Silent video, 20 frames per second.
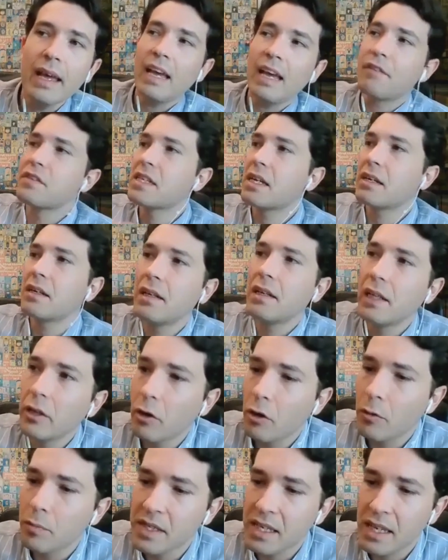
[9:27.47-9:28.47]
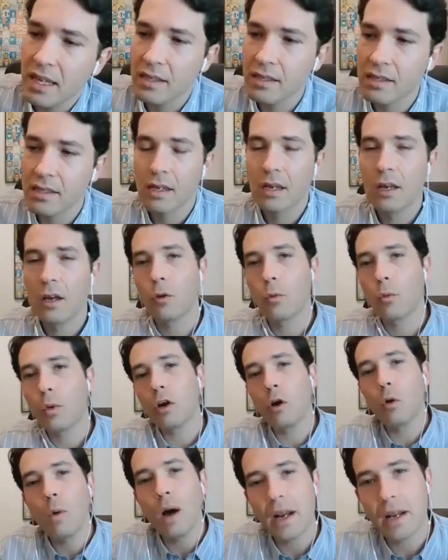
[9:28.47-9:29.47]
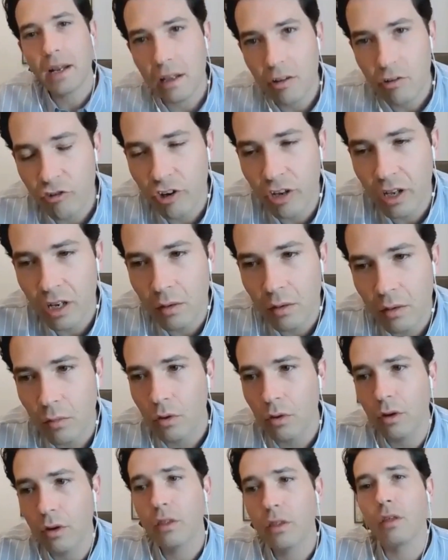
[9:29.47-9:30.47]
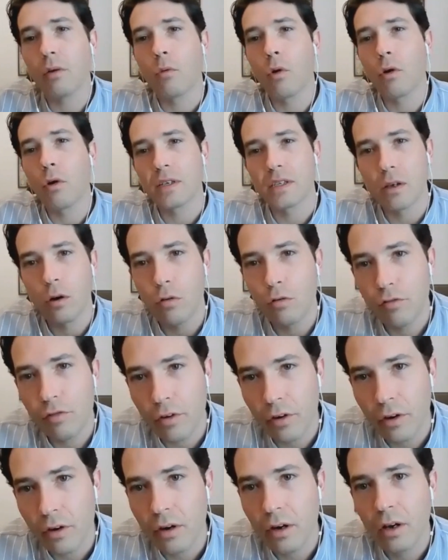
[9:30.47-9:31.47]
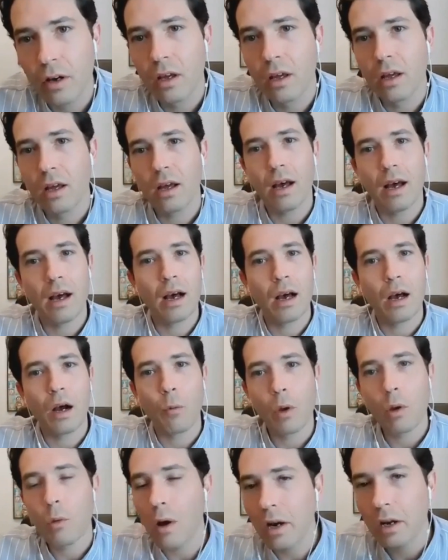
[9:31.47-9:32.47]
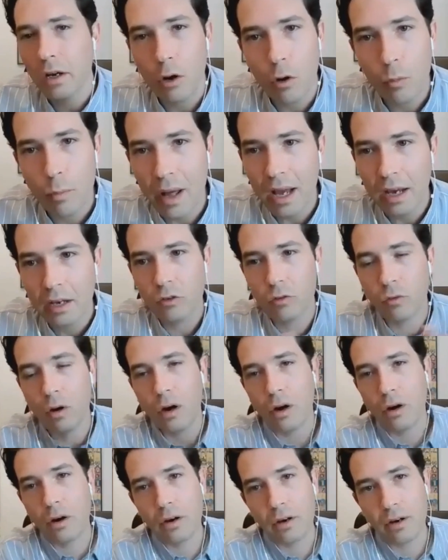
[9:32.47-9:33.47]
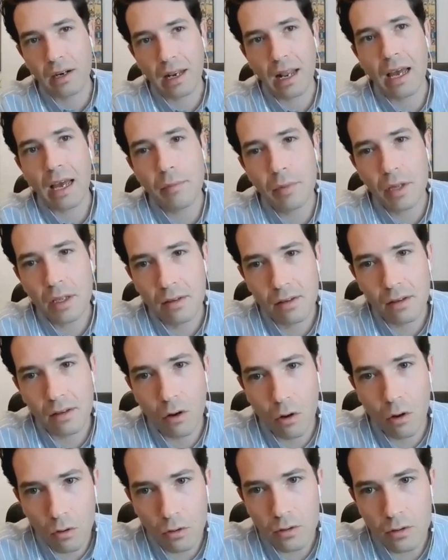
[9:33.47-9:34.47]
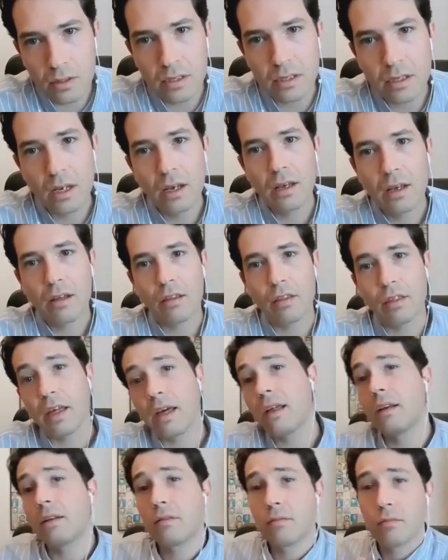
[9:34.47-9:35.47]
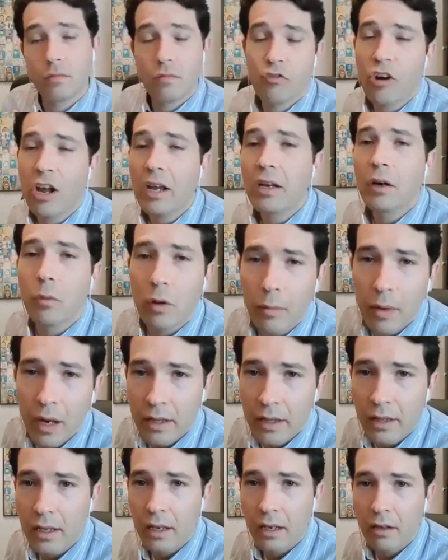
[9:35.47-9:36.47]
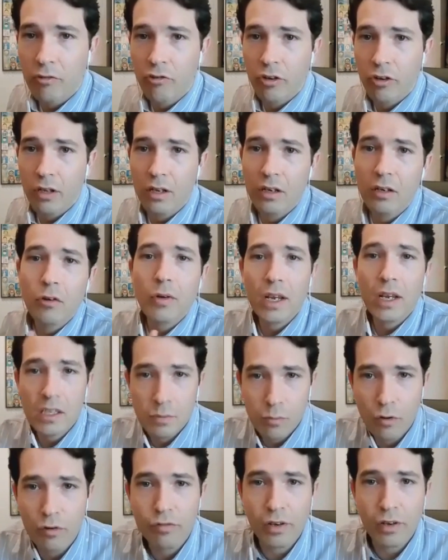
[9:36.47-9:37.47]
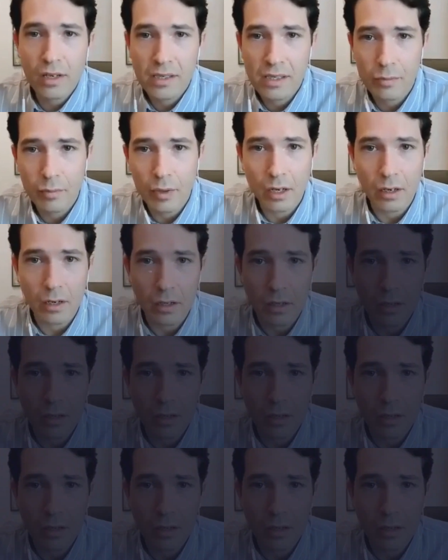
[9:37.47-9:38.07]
If suddenly Europe says, we don't want LNG anymore, the war is over, we want to go back to our climate goals, then China will buy the LNG. It creates more flexibility.